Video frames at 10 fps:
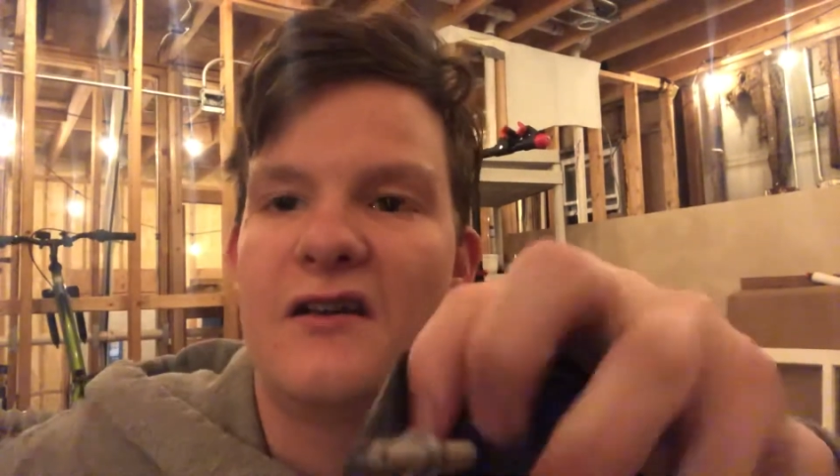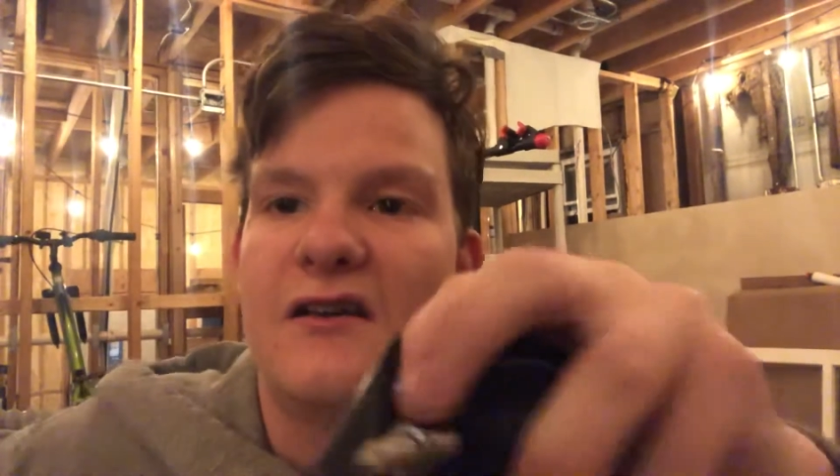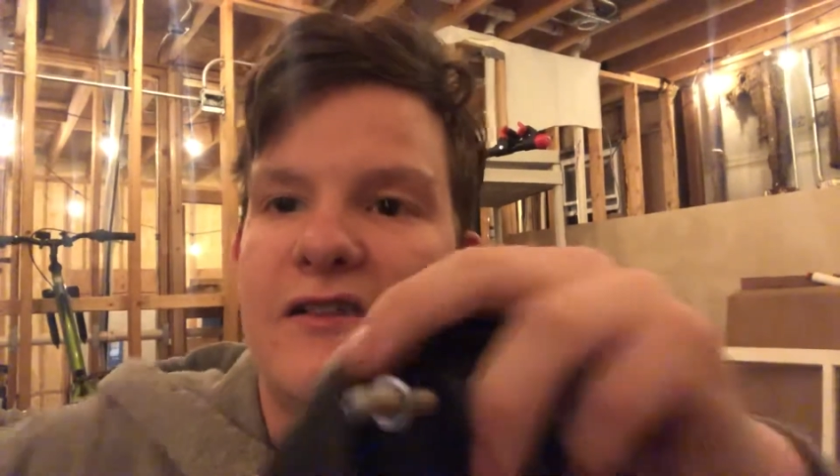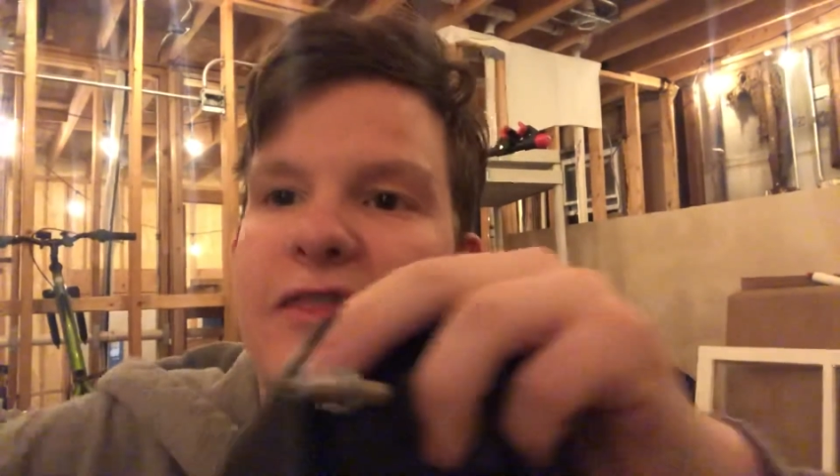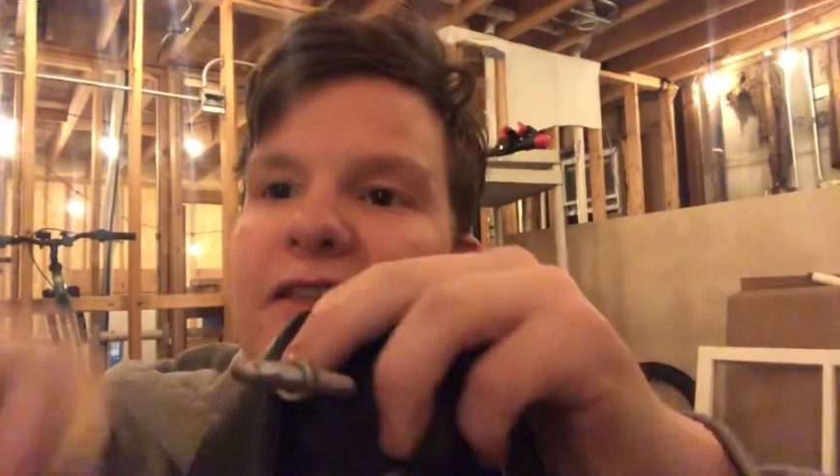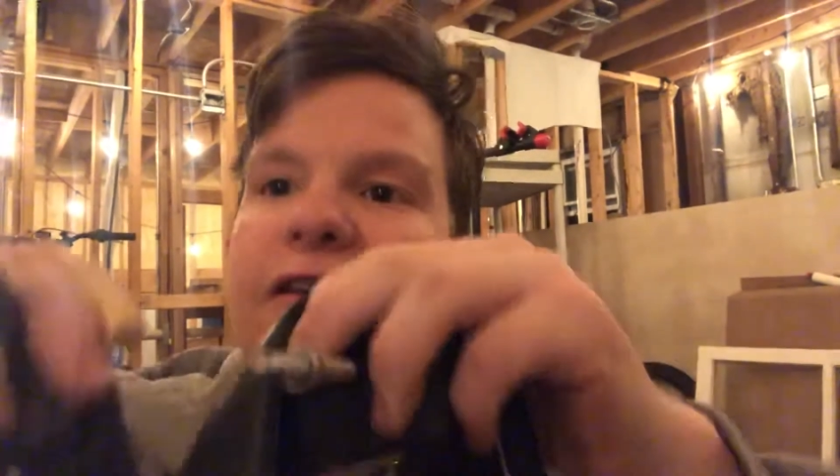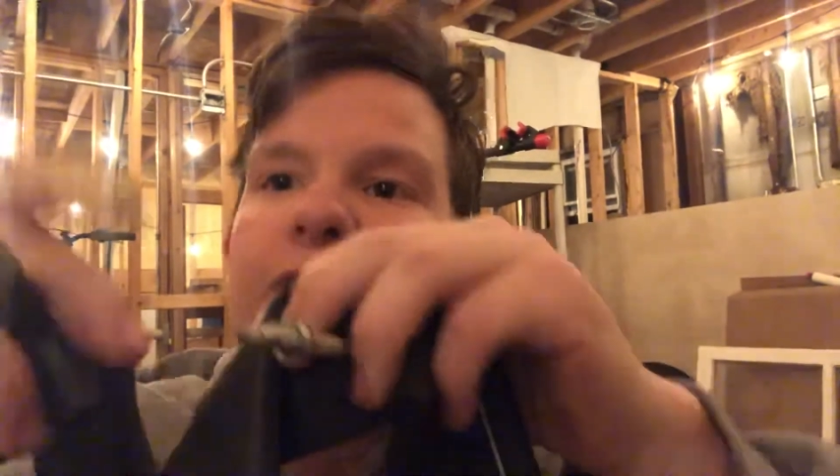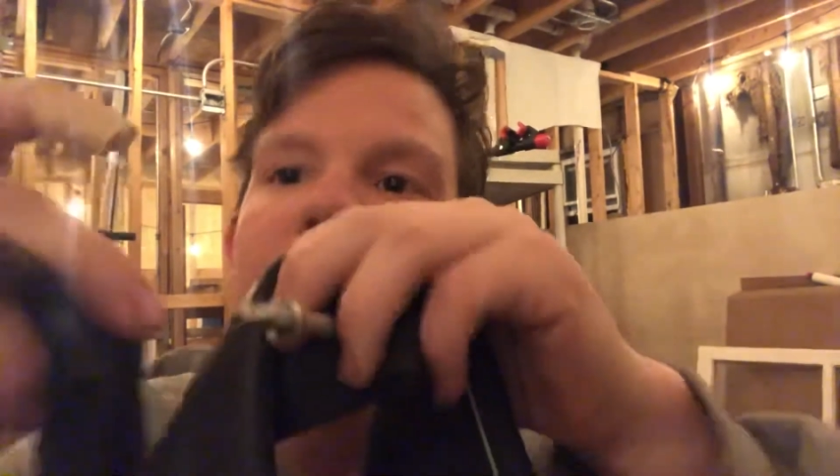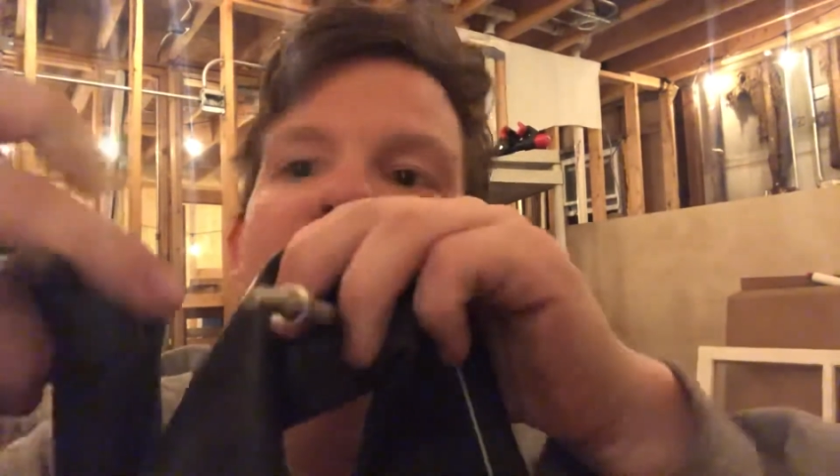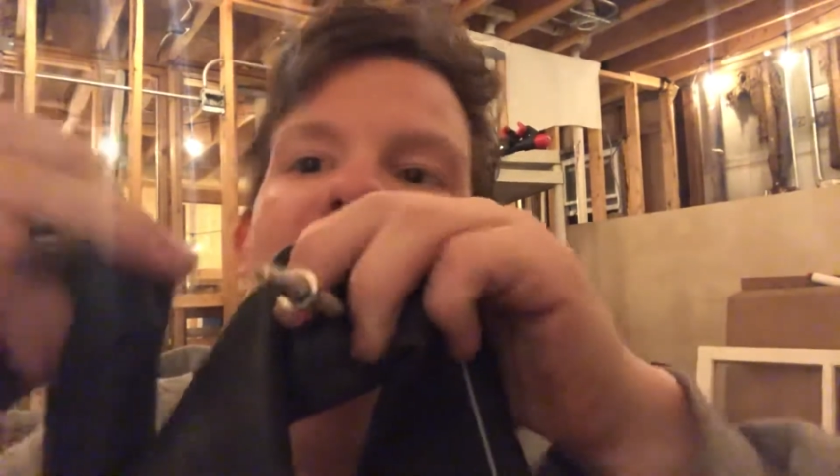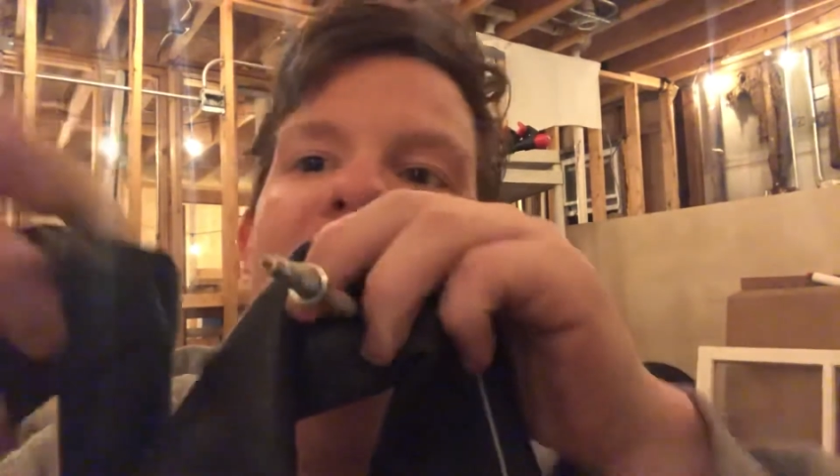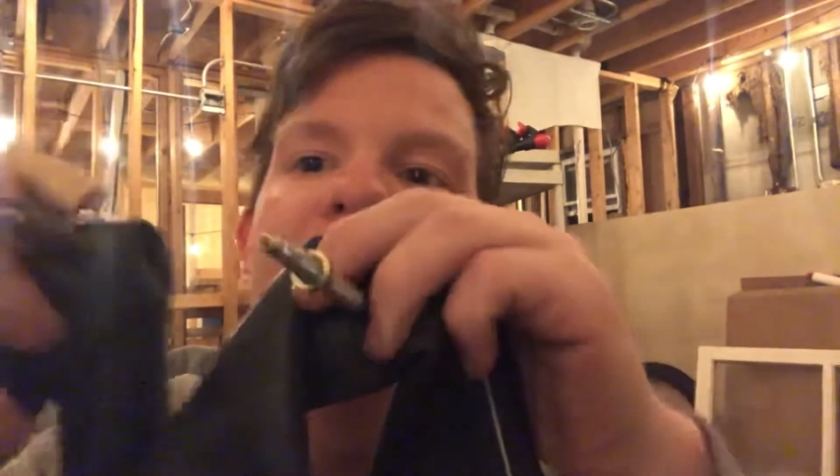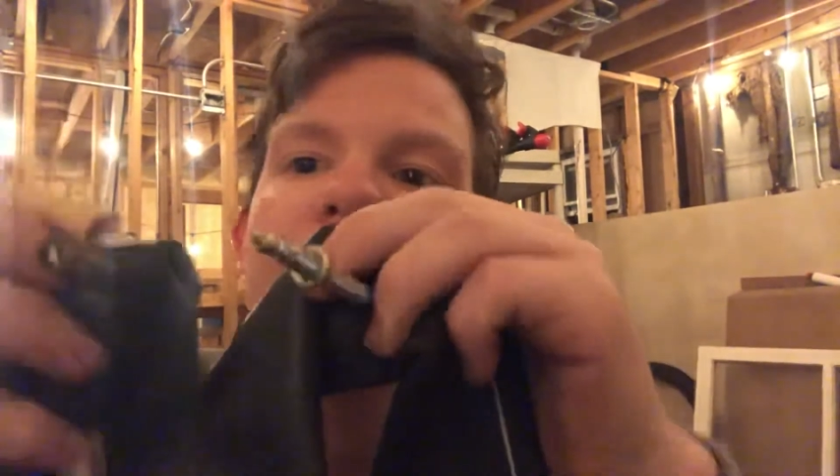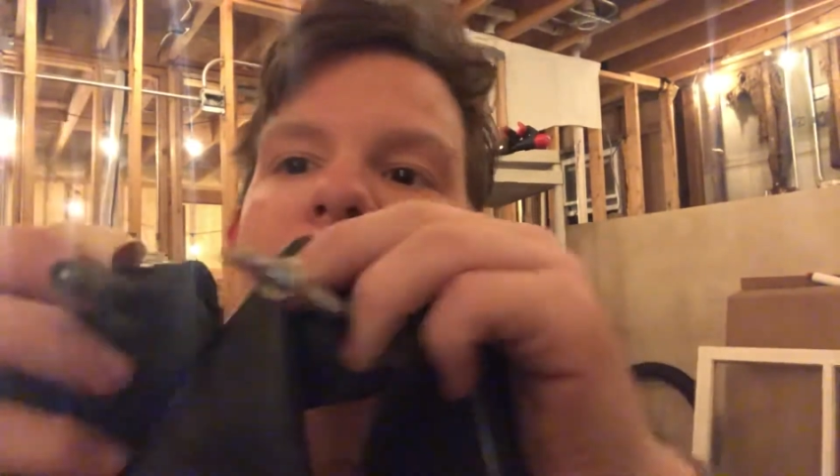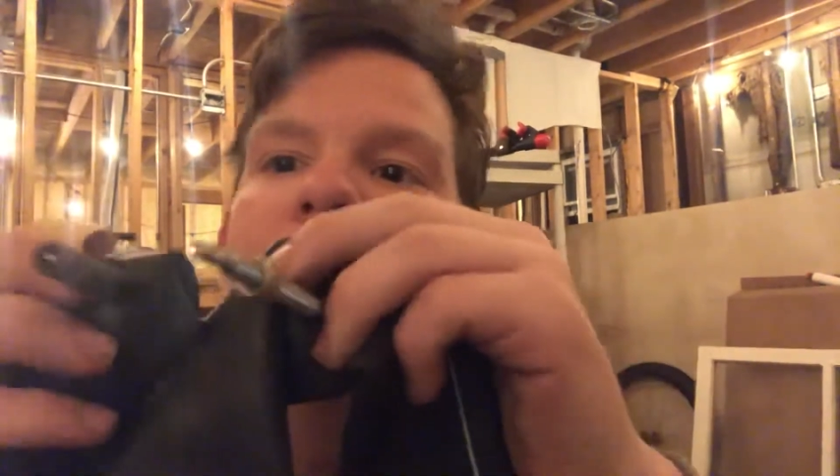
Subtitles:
thicker than